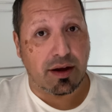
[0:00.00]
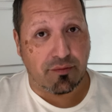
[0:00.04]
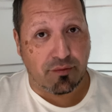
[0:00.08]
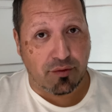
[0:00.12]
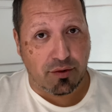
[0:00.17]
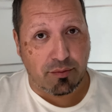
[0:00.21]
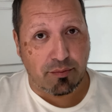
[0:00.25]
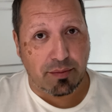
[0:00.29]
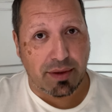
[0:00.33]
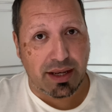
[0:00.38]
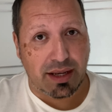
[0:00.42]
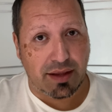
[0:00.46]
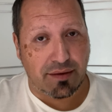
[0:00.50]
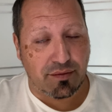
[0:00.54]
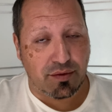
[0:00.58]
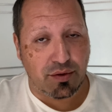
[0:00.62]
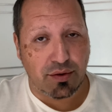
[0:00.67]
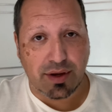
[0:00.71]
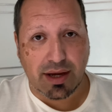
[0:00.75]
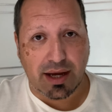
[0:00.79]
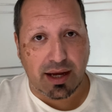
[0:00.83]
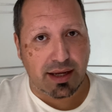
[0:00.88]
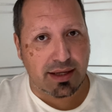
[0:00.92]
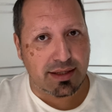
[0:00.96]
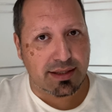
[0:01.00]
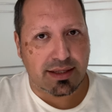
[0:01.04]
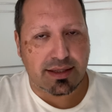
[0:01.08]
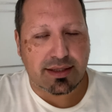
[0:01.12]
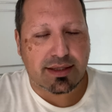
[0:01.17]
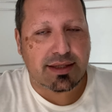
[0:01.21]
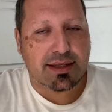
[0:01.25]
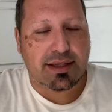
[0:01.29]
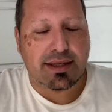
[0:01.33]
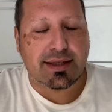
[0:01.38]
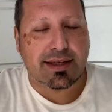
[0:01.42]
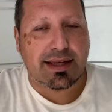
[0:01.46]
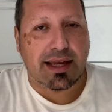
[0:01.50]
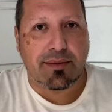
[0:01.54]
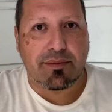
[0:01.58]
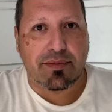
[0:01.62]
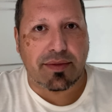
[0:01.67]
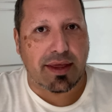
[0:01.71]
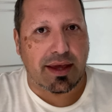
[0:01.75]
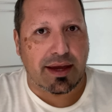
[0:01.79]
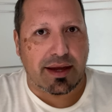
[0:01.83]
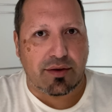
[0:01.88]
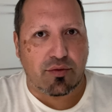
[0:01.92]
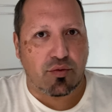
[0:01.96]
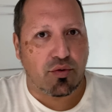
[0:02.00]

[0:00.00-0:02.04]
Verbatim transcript: for many of you guys, it's the same thing.